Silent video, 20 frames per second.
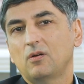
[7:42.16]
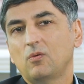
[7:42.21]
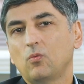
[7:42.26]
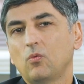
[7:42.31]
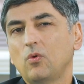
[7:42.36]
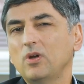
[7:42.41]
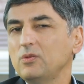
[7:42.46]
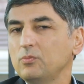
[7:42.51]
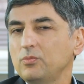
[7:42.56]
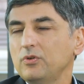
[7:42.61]

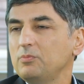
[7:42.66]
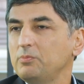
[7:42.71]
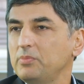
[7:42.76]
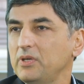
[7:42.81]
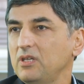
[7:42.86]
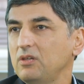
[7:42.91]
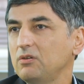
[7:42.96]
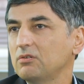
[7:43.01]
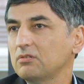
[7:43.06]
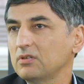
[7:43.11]
What would
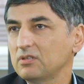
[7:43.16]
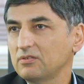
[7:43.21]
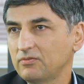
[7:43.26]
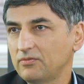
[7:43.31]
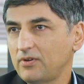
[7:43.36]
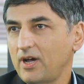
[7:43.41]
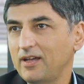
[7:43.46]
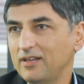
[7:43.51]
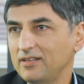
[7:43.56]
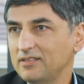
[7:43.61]
be your
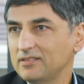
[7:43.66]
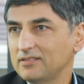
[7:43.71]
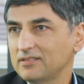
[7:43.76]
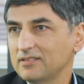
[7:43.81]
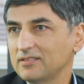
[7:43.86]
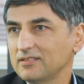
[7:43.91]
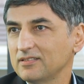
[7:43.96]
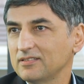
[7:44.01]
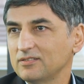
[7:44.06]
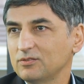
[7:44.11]

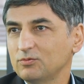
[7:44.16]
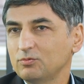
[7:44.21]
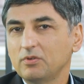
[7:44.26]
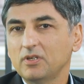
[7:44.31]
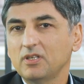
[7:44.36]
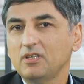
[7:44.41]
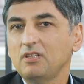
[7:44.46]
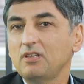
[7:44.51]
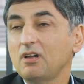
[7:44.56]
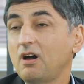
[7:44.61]
advice
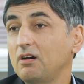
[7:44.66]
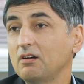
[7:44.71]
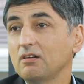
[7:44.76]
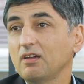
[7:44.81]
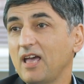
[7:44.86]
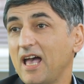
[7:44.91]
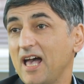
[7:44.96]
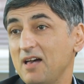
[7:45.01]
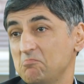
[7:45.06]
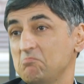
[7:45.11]
to a
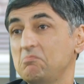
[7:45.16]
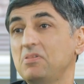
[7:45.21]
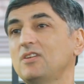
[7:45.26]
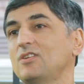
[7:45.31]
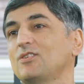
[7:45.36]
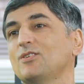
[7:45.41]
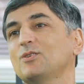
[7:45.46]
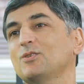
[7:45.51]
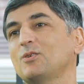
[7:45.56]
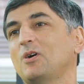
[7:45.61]
young,
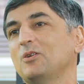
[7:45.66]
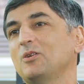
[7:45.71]
ambitious